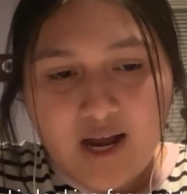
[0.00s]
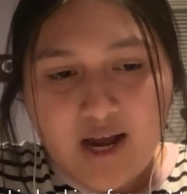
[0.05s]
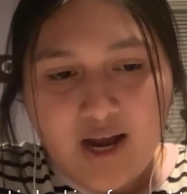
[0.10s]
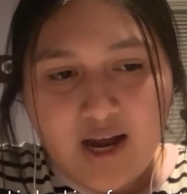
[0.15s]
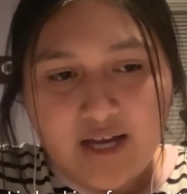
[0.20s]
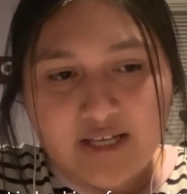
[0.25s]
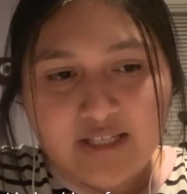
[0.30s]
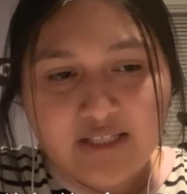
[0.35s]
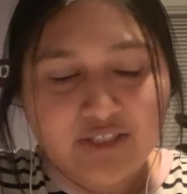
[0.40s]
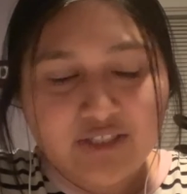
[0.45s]

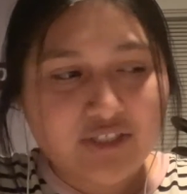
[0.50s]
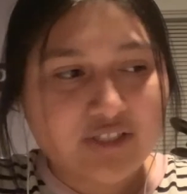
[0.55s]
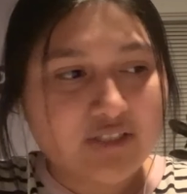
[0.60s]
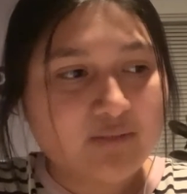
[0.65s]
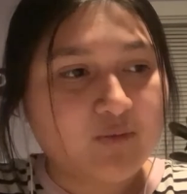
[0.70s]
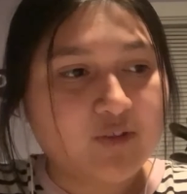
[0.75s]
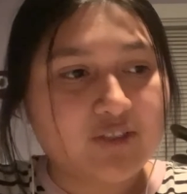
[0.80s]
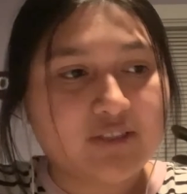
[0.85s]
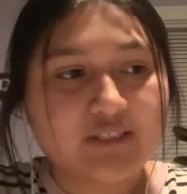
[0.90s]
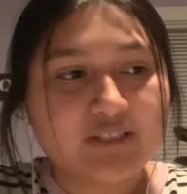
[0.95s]
I think she's
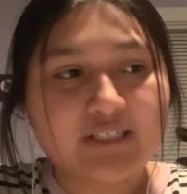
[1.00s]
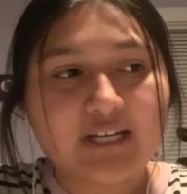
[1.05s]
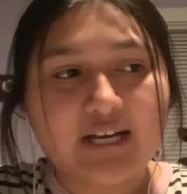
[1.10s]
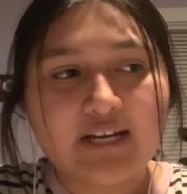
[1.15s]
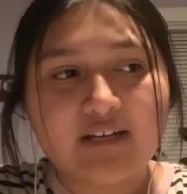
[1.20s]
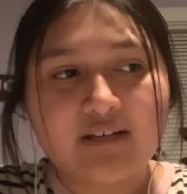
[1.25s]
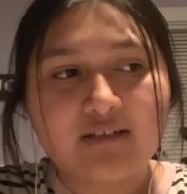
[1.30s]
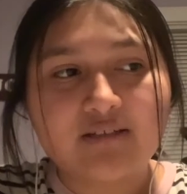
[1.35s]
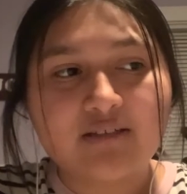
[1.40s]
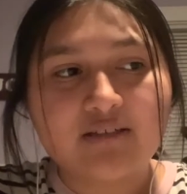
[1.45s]
most
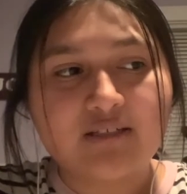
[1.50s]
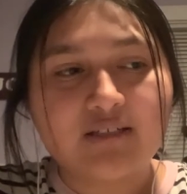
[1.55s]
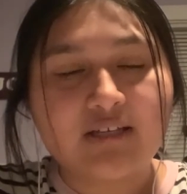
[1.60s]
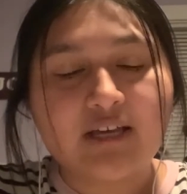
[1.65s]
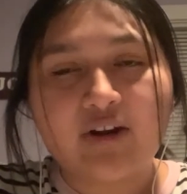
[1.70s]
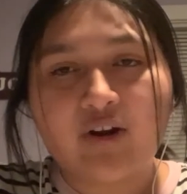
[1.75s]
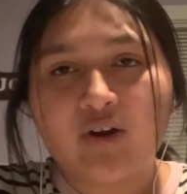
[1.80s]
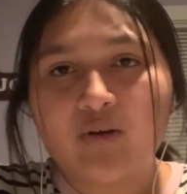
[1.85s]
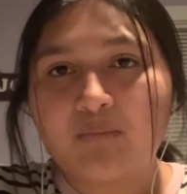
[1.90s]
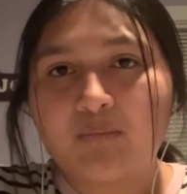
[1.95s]
excited to get
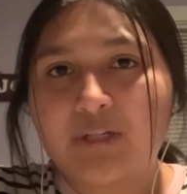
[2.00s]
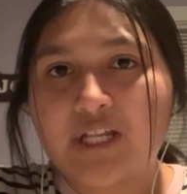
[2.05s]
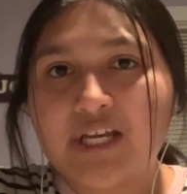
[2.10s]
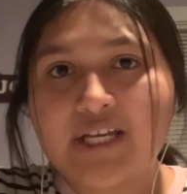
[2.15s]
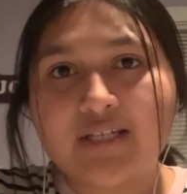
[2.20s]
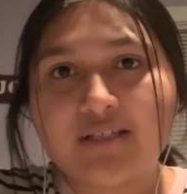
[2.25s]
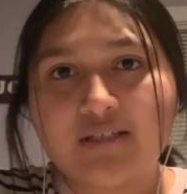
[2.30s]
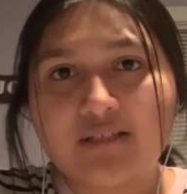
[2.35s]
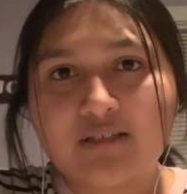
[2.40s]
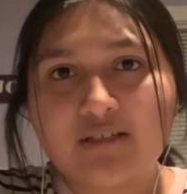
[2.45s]
our own
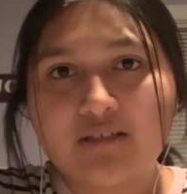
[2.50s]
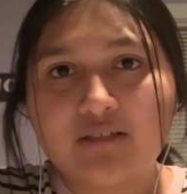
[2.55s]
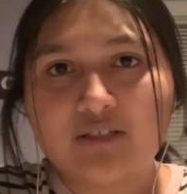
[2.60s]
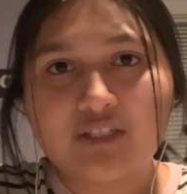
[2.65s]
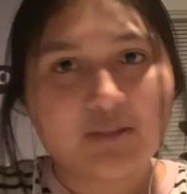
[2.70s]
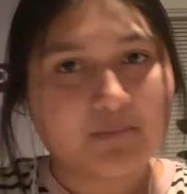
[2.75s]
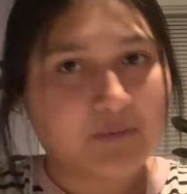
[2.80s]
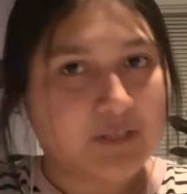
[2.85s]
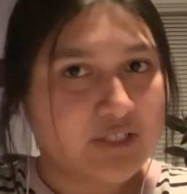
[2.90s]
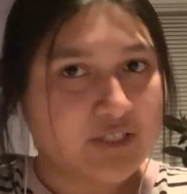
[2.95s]
place,
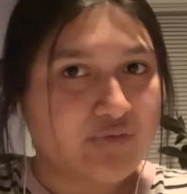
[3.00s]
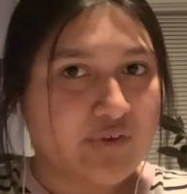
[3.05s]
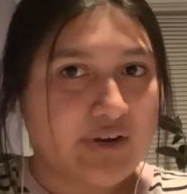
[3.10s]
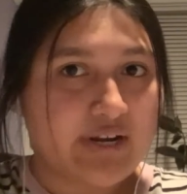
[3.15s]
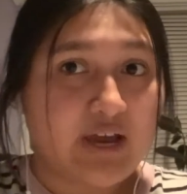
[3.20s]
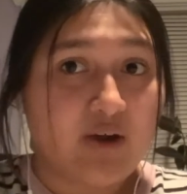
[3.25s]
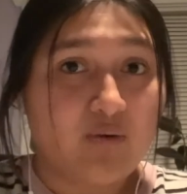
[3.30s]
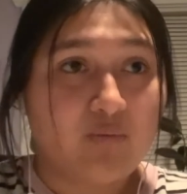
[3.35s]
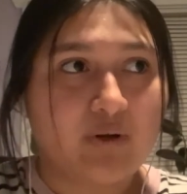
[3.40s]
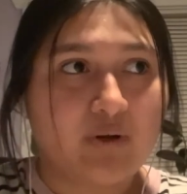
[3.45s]
just because right
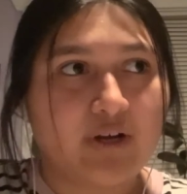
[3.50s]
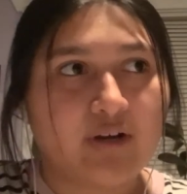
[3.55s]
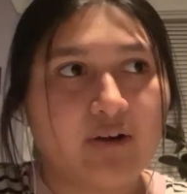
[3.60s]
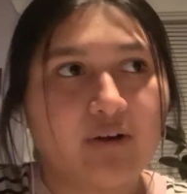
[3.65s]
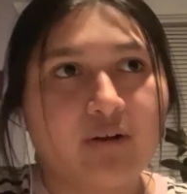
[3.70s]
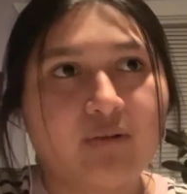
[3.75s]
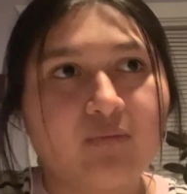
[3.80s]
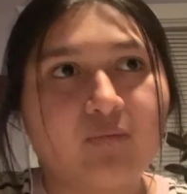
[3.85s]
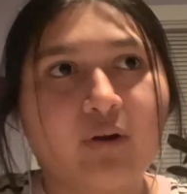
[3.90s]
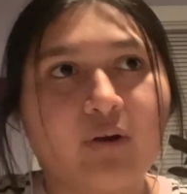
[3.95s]
now we're
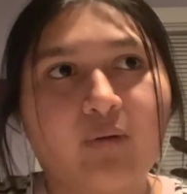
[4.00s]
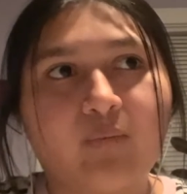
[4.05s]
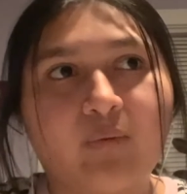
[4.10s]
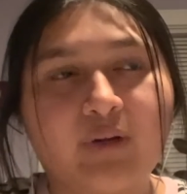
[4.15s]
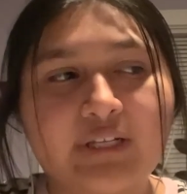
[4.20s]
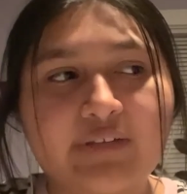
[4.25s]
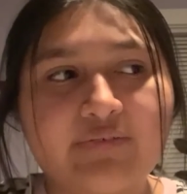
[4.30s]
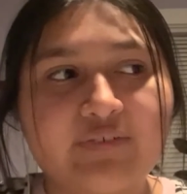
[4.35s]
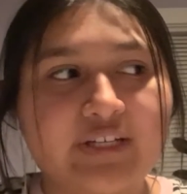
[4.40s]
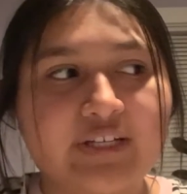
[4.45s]

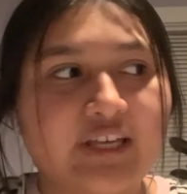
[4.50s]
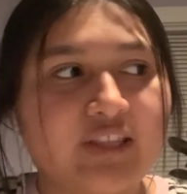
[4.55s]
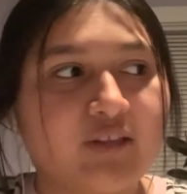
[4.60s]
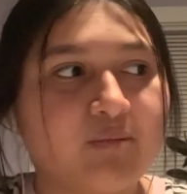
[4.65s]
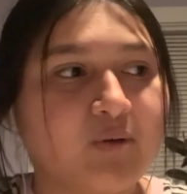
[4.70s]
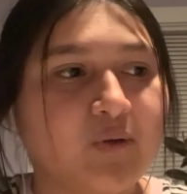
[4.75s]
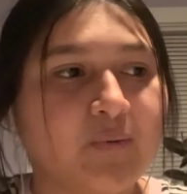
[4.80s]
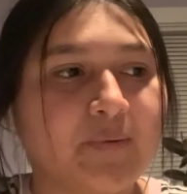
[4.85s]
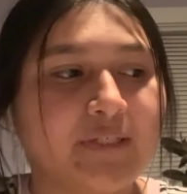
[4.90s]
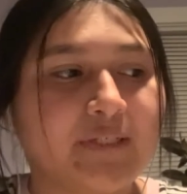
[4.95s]
living together,
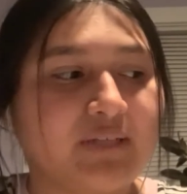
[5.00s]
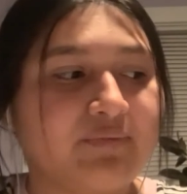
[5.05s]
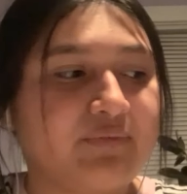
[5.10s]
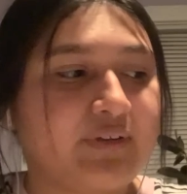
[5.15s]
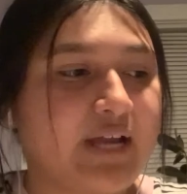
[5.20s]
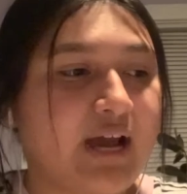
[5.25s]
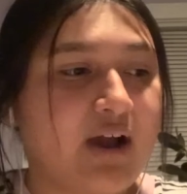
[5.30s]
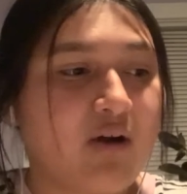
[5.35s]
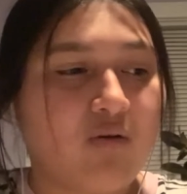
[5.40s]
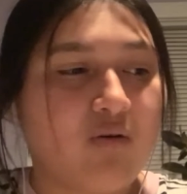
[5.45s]
but we're living
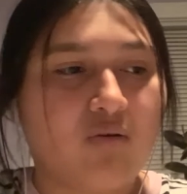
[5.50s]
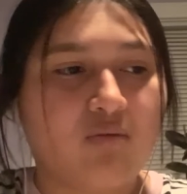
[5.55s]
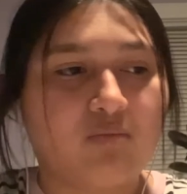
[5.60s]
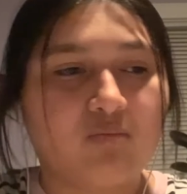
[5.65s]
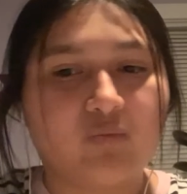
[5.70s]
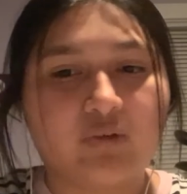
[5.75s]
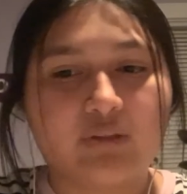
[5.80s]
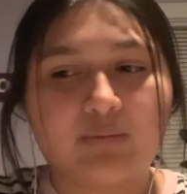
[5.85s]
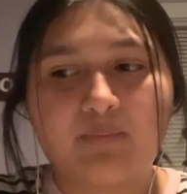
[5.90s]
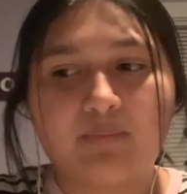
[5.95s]
at home
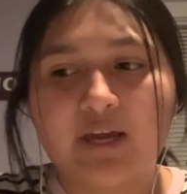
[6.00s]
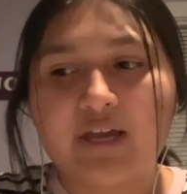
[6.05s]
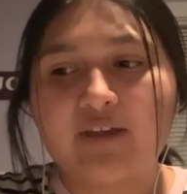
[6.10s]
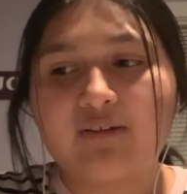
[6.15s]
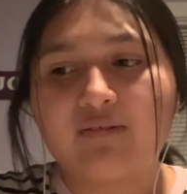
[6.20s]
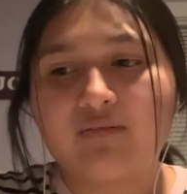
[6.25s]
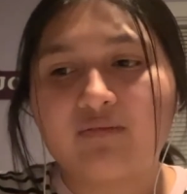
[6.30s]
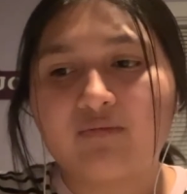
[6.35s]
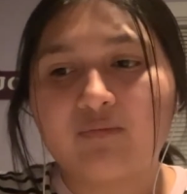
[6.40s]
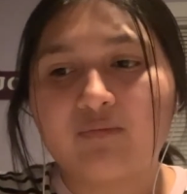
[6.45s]
with
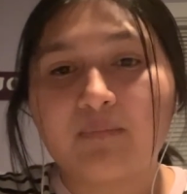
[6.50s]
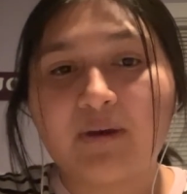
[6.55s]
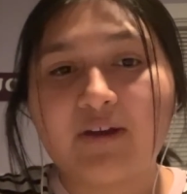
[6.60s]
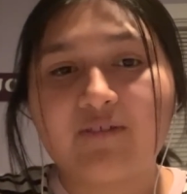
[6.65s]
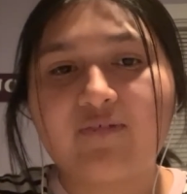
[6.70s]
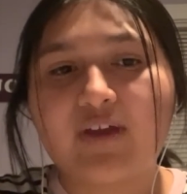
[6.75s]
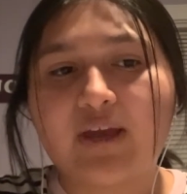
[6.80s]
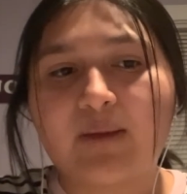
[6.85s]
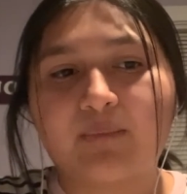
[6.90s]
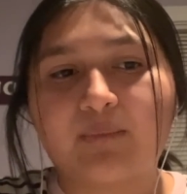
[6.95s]
my
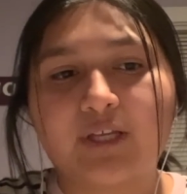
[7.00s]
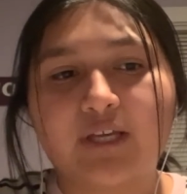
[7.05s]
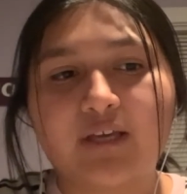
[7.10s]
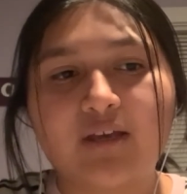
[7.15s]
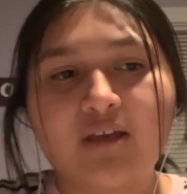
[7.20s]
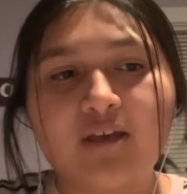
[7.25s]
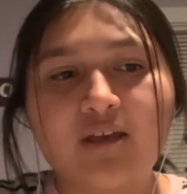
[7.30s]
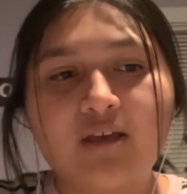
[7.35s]
family.